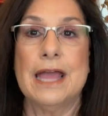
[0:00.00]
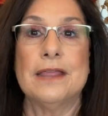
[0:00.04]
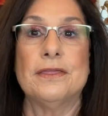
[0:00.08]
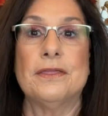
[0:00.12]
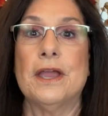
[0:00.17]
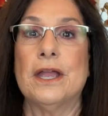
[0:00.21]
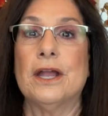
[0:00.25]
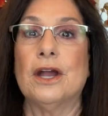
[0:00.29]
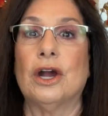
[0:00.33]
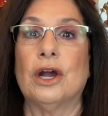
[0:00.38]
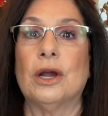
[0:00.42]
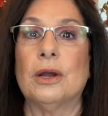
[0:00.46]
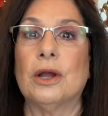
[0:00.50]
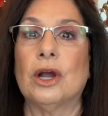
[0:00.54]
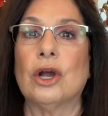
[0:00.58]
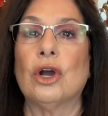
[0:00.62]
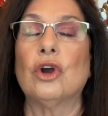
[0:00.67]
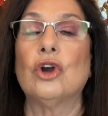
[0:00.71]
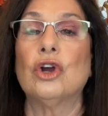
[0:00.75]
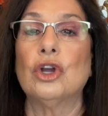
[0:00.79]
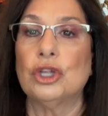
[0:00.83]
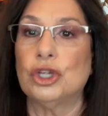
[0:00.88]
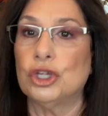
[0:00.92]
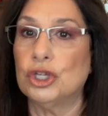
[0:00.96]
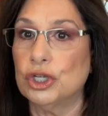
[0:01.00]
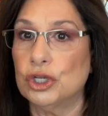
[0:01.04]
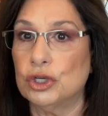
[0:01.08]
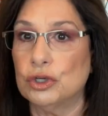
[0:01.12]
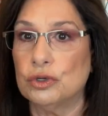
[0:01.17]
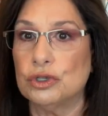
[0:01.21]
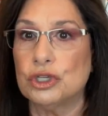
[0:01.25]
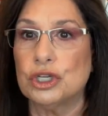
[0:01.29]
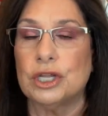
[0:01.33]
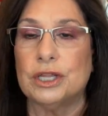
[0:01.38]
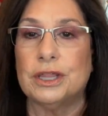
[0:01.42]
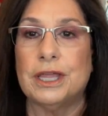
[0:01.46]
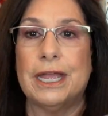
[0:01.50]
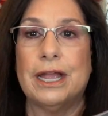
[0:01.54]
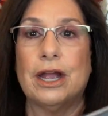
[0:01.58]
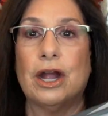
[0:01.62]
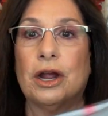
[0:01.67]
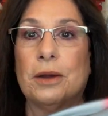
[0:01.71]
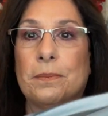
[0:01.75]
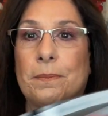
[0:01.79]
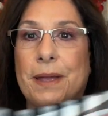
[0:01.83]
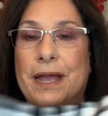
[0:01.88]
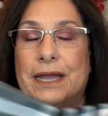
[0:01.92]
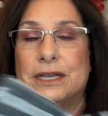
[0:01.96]
They are huge, they
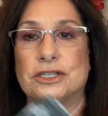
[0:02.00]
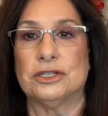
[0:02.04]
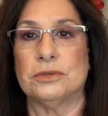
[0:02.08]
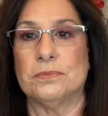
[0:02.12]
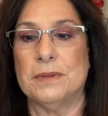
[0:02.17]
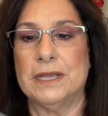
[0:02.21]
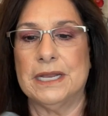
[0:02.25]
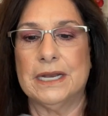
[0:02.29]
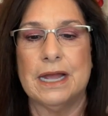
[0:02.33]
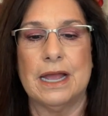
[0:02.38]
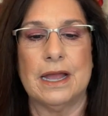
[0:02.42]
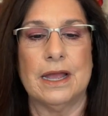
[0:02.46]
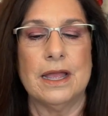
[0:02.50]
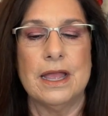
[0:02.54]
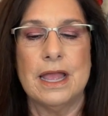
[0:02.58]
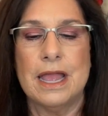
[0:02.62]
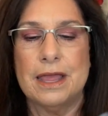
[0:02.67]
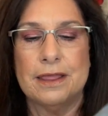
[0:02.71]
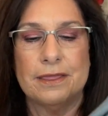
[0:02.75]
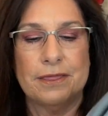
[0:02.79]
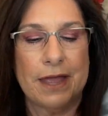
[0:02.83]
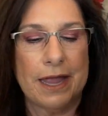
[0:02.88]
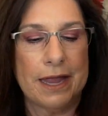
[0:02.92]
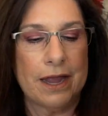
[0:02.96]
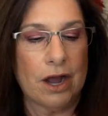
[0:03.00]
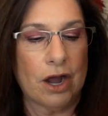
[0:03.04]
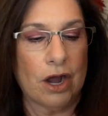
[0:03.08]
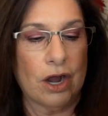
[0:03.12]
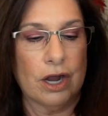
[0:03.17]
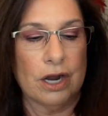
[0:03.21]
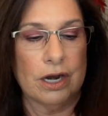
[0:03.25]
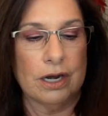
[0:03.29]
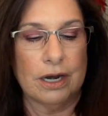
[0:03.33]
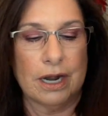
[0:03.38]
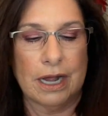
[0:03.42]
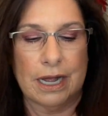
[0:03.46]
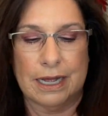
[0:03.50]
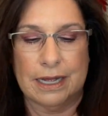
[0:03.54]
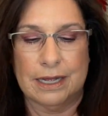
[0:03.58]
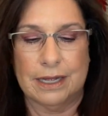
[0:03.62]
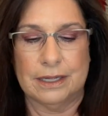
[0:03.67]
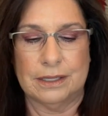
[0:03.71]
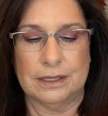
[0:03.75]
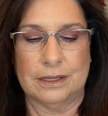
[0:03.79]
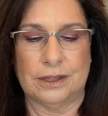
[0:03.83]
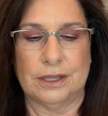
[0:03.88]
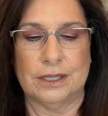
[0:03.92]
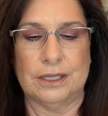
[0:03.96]
are pashmina, they
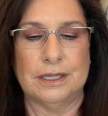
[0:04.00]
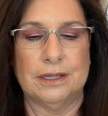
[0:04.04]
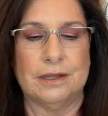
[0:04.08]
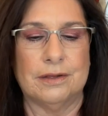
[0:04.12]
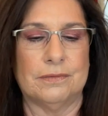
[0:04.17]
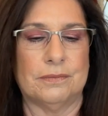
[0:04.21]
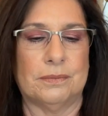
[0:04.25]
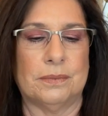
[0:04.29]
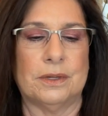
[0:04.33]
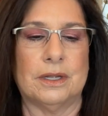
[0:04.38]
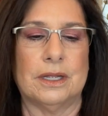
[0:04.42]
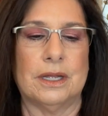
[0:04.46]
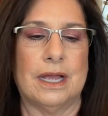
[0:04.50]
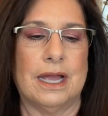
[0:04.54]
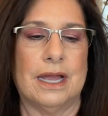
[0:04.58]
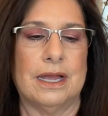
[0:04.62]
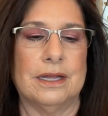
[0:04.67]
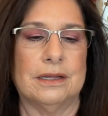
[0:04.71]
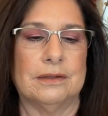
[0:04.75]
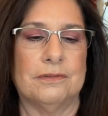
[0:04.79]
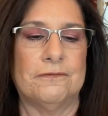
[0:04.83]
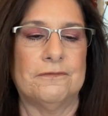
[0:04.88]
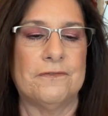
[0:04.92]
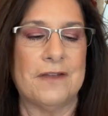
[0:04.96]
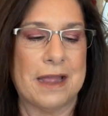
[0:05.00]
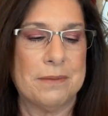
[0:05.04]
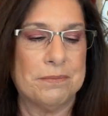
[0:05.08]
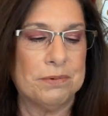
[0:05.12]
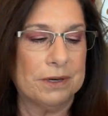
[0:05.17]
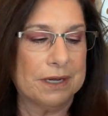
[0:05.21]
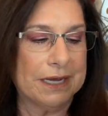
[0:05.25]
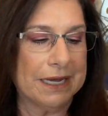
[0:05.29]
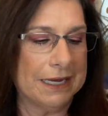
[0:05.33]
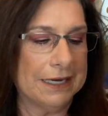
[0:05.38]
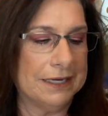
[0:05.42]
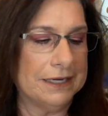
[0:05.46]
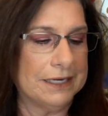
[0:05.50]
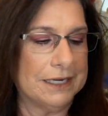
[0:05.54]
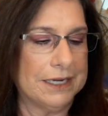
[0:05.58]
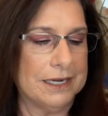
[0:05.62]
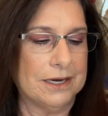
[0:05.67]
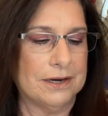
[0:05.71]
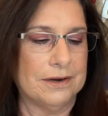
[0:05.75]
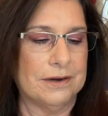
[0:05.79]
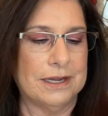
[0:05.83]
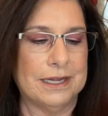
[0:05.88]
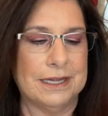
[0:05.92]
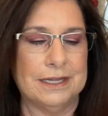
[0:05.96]
are uh, the uh, fabric in
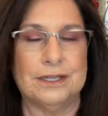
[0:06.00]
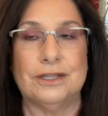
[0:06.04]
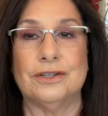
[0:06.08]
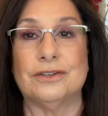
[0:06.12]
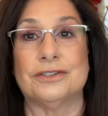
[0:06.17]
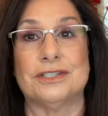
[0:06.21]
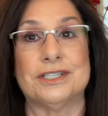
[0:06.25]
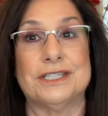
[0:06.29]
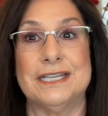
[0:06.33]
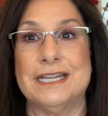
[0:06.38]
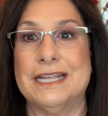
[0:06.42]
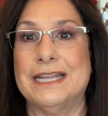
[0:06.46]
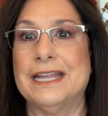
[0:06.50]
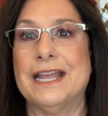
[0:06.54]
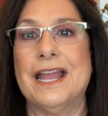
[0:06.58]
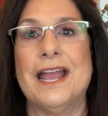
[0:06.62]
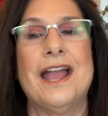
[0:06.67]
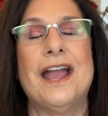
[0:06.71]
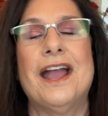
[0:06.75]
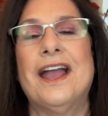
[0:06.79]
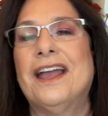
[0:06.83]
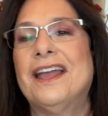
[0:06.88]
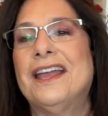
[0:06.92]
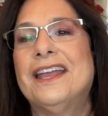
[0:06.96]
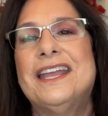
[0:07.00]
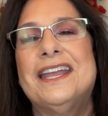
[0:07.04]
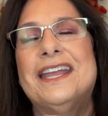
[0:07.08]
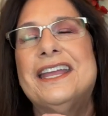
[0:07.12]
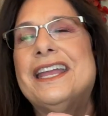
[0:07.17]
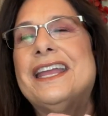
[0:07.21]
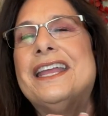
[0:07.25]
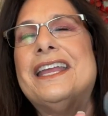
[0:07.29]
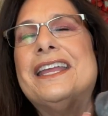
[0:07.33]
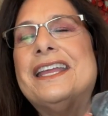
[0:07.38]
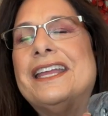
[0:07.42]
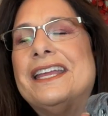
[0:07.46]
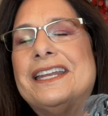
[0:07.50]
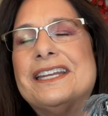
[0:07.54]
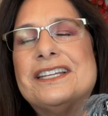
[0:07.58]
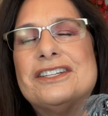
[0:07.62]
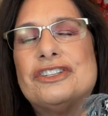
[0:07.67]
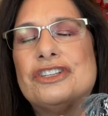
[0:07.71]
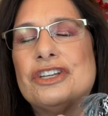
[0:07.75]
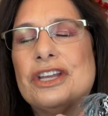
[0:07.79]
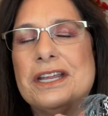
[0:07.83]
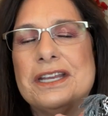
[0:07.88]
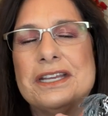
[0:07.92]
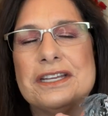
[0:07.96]
here, you'll see, it
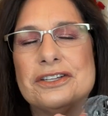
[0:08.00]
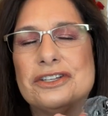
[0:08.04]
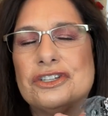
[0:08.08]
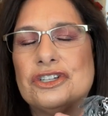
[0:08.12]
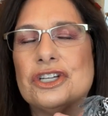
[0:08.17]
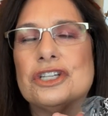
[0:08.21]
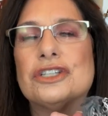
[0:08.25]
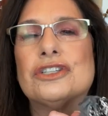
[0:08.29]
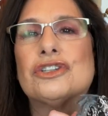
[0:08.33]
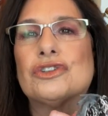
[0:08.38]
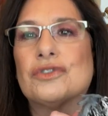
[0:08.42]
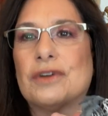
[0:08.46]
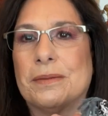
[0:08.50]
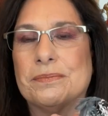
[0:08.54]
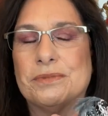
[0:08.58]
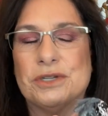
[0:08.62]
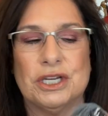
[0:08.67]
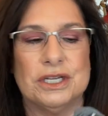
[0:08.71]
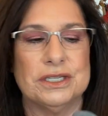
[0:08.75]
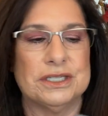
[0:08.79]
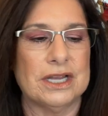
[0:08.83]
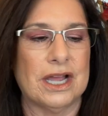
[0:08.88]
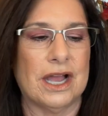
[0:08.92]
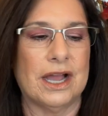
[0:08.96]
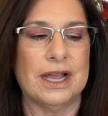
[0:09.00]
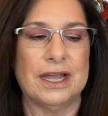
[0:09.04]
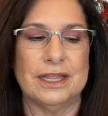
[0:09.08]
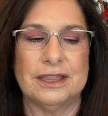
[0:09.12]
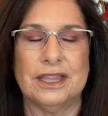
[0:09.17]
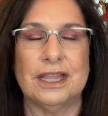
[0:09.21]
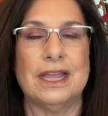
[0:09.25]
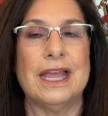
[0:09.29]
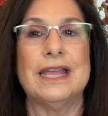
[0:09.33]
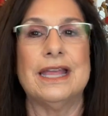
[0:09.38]
is, it is just scrumptious. Uh,